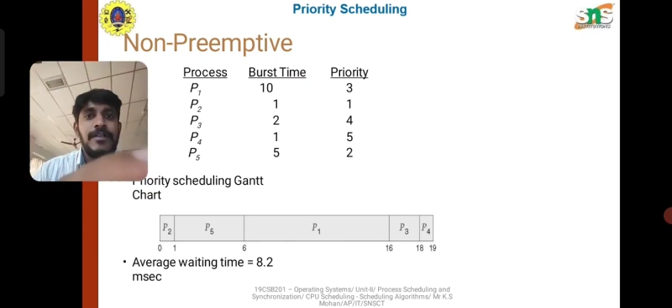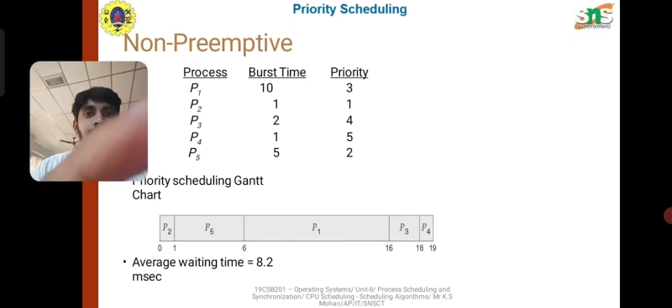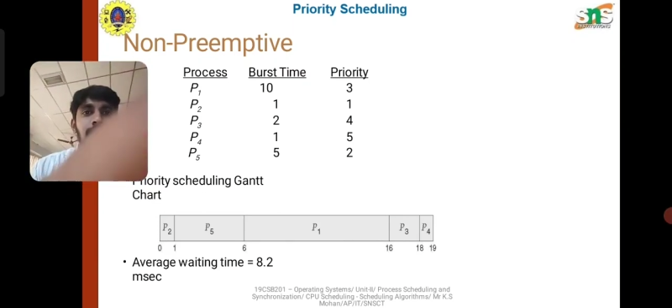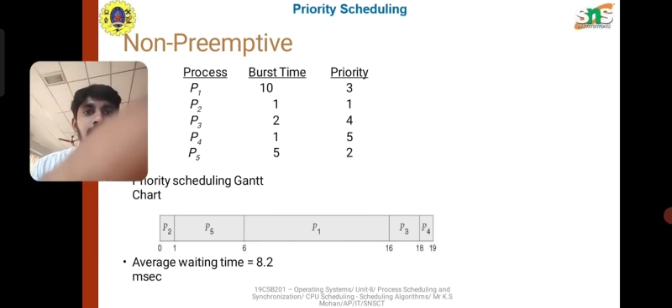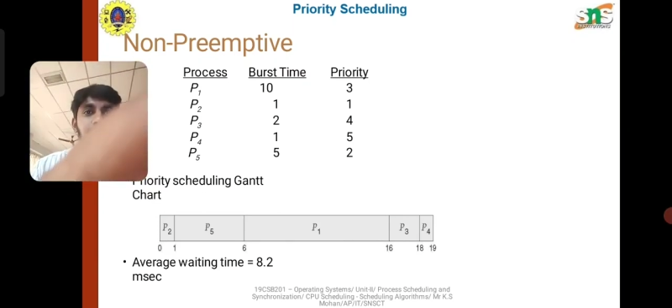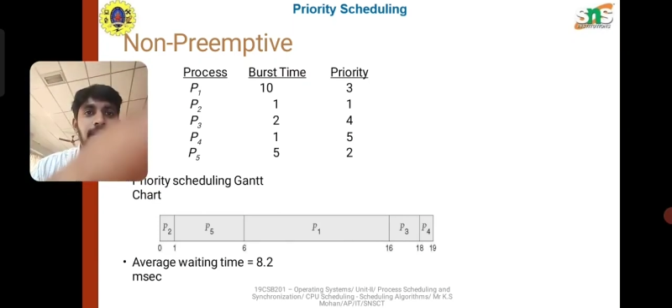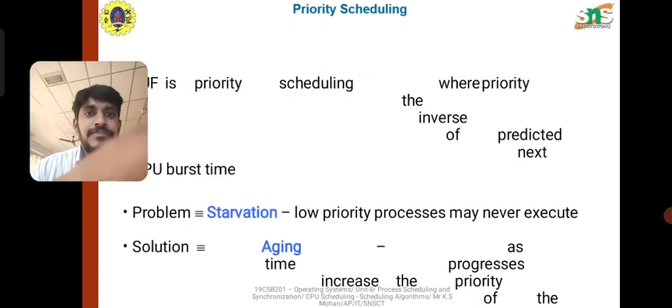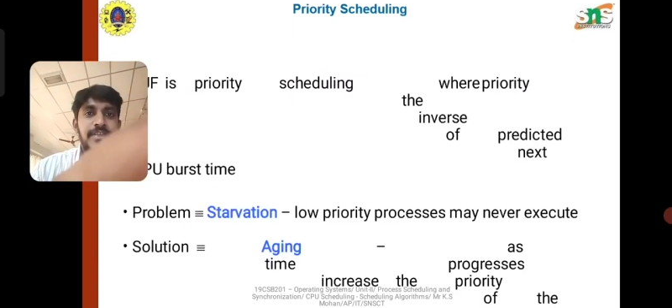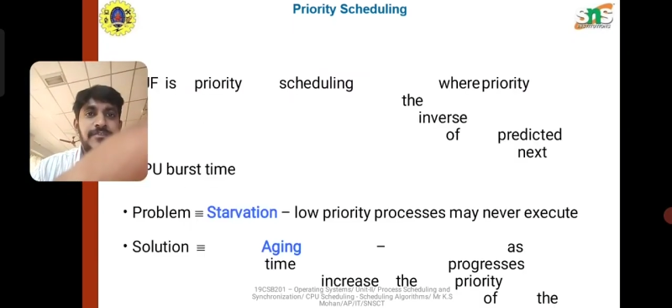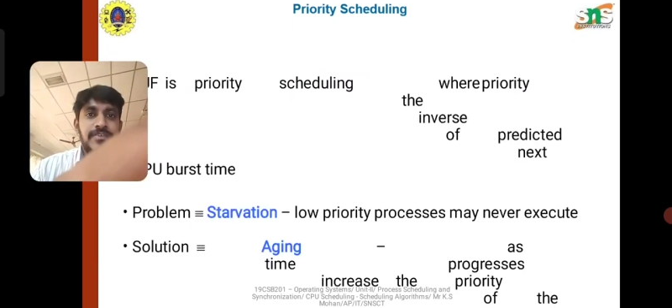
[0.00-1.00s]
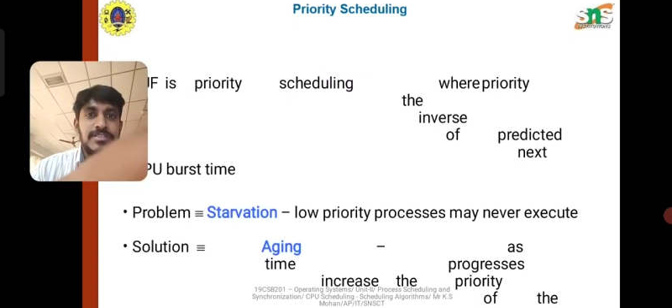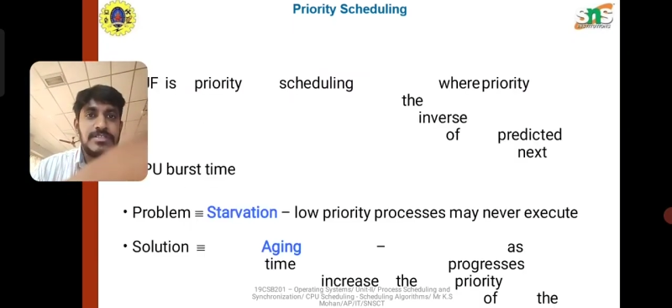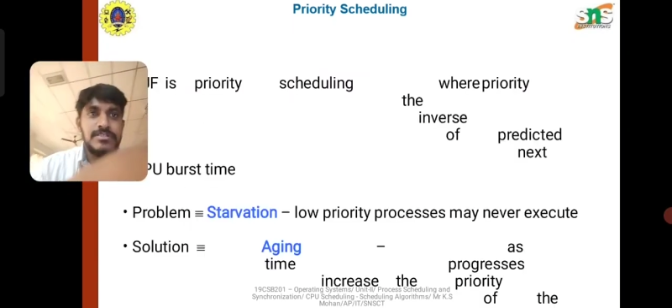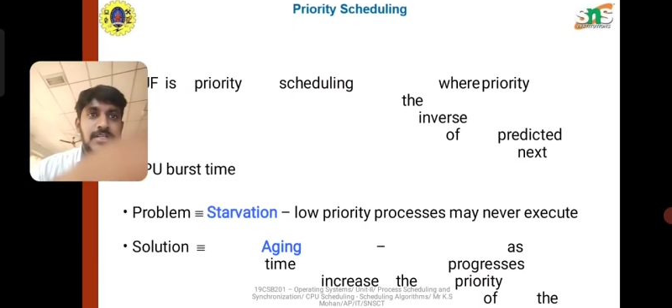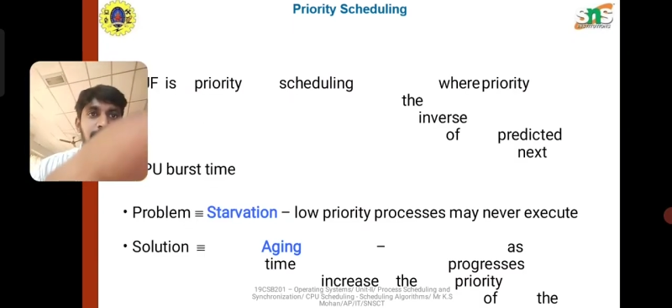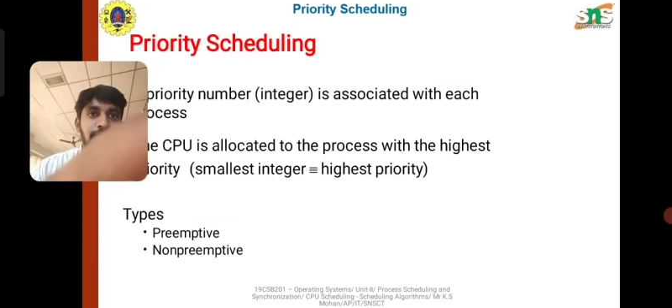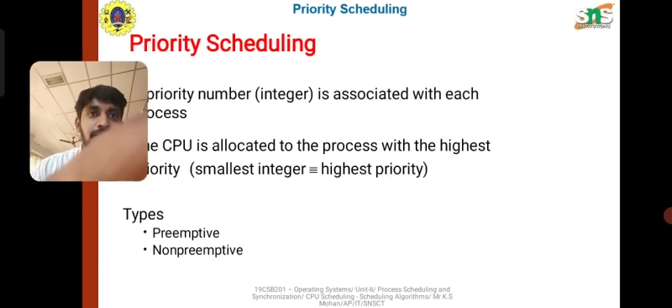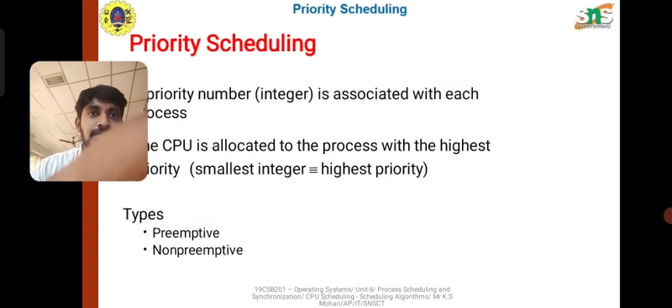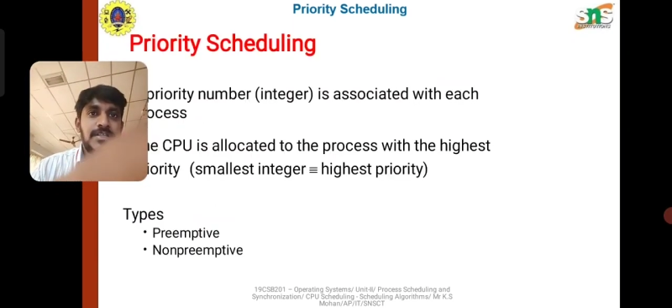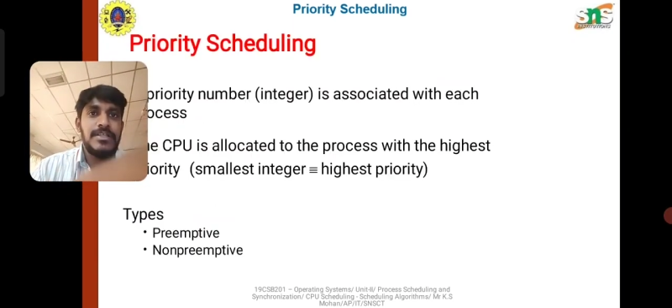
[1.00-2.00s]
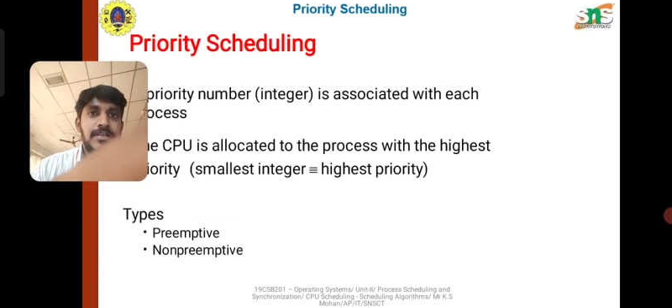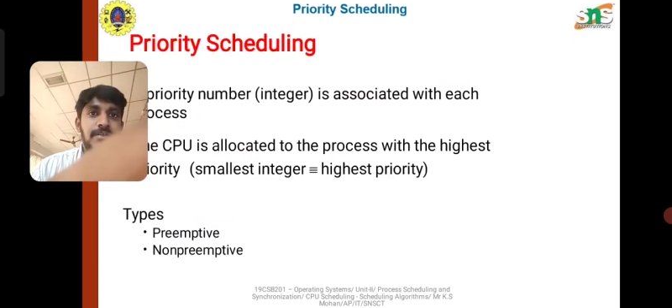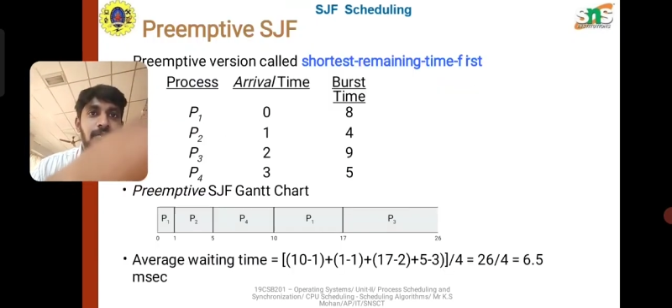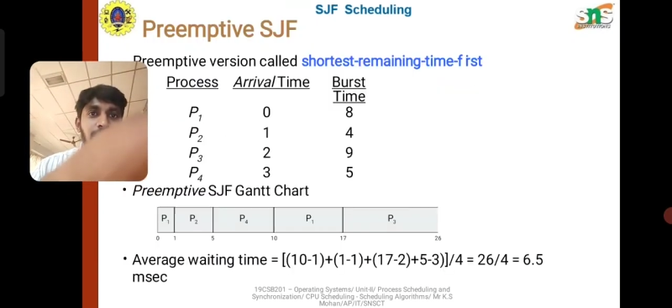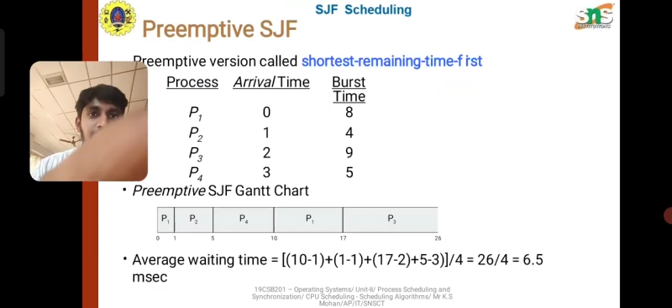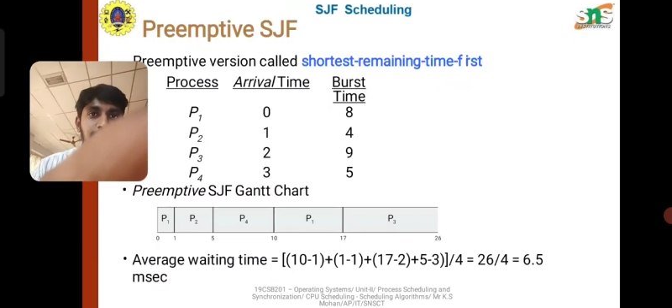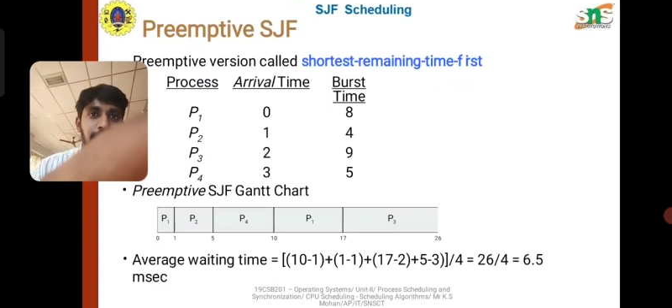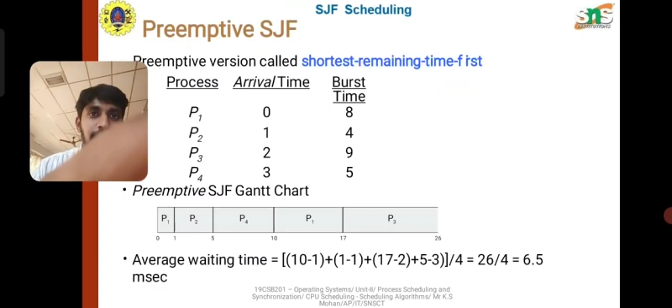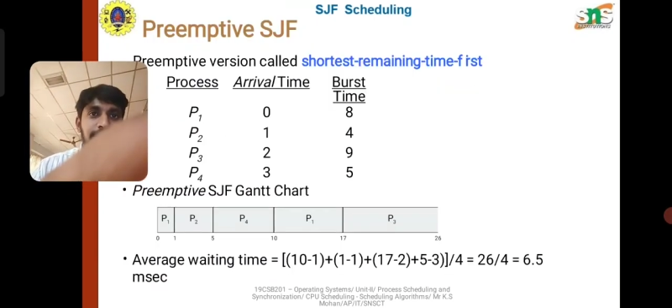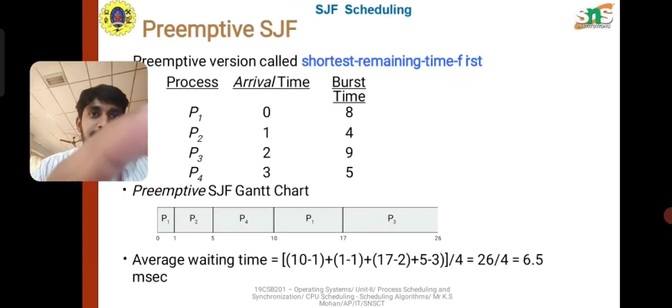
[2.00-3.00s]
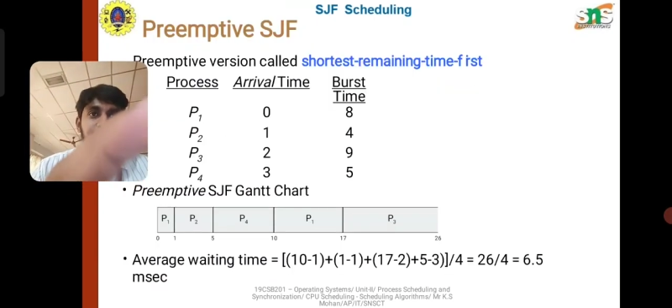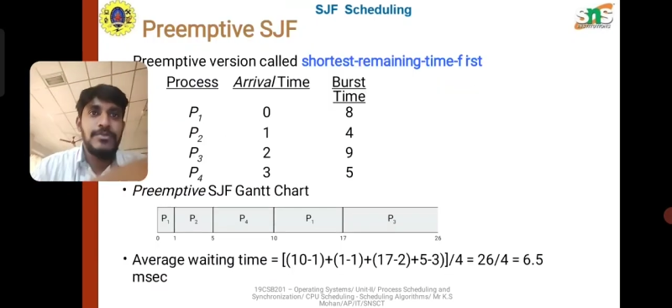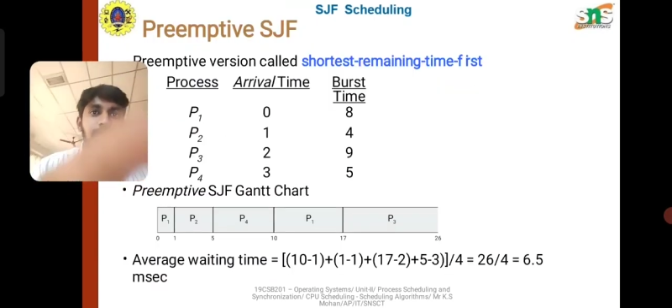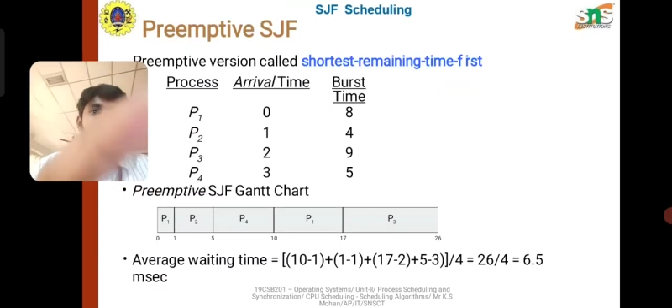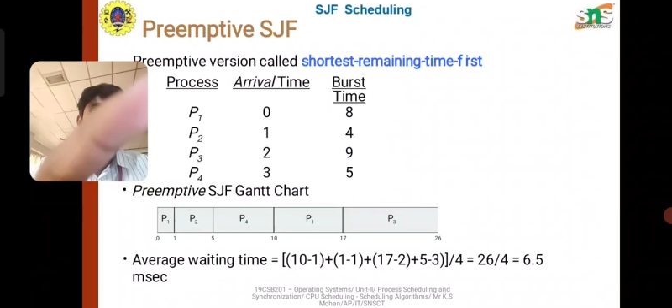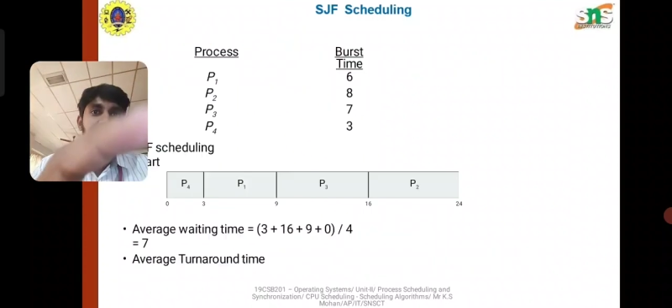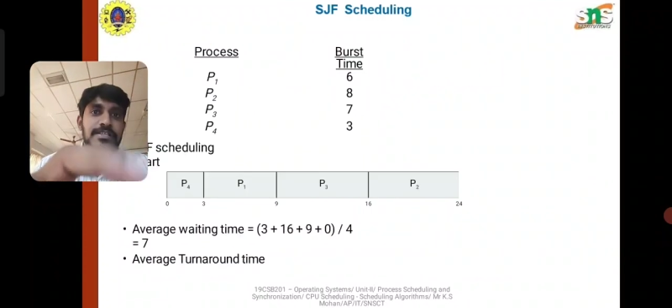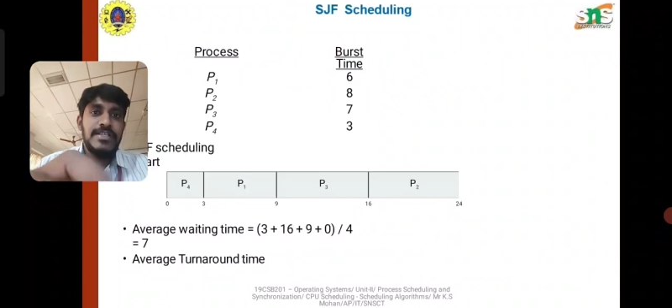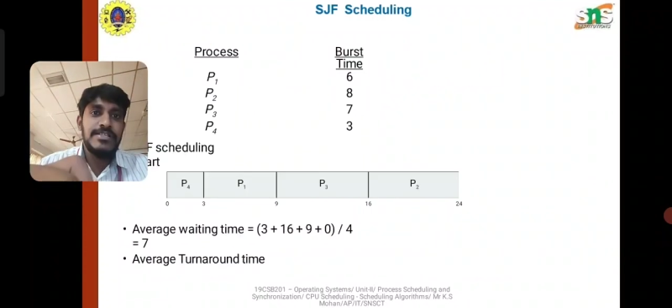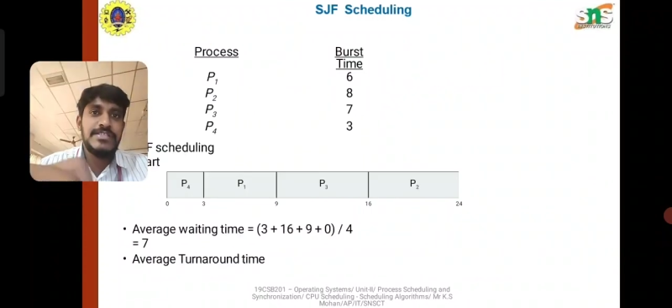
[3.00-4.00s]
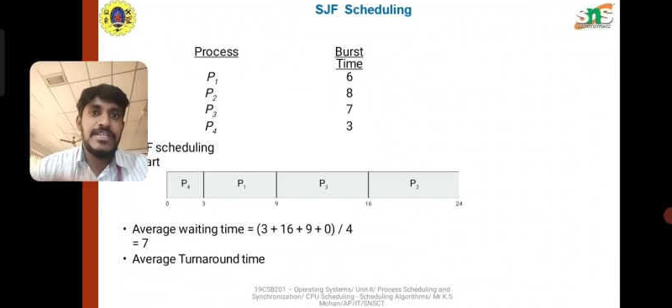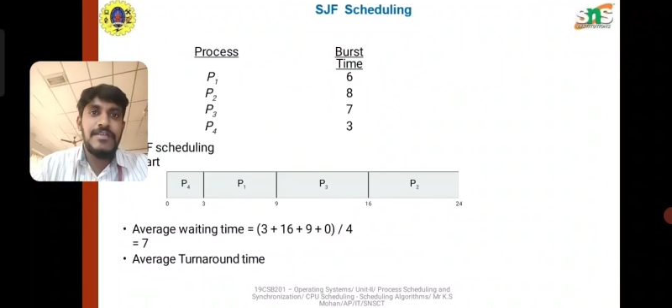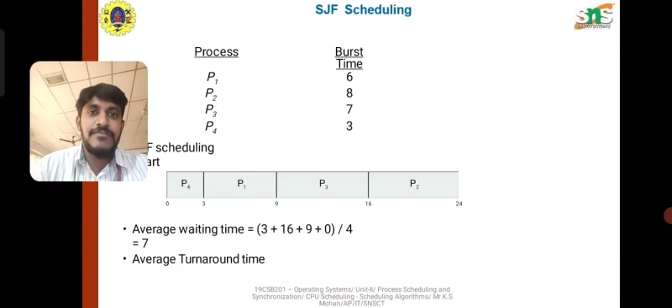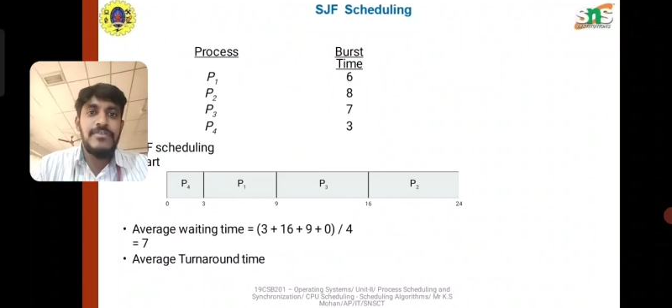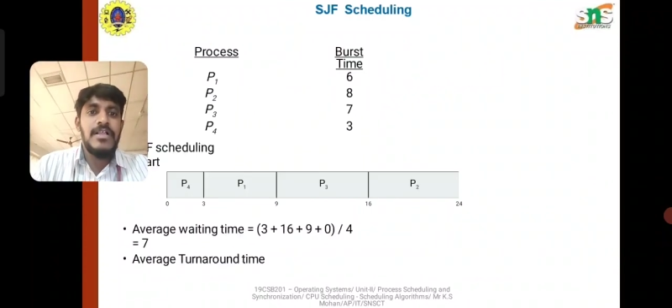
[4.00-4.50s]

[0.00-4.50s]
FCFS continuous and what is priority scheduling, what is SJF.